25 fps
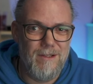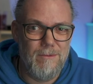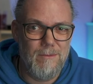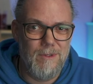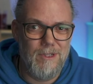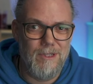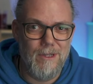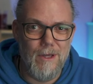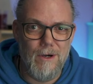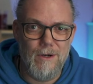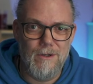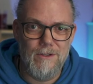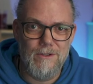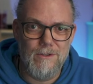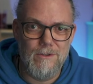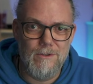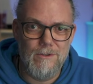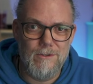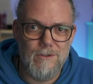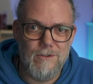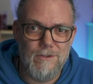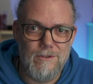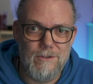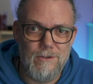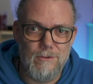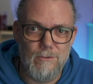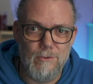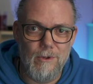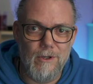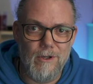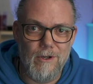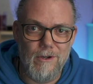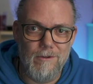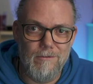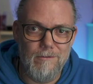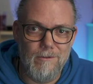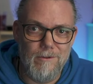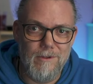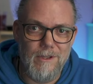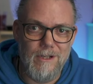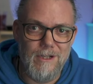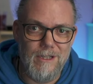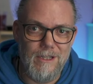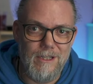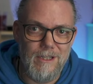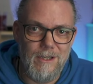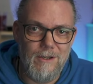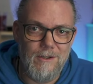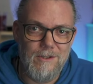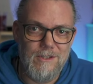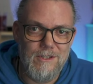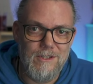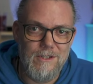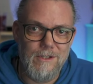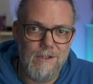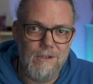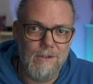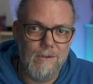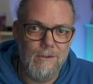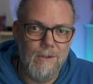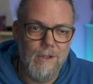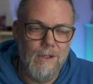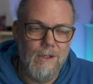me longer to recover than it used to,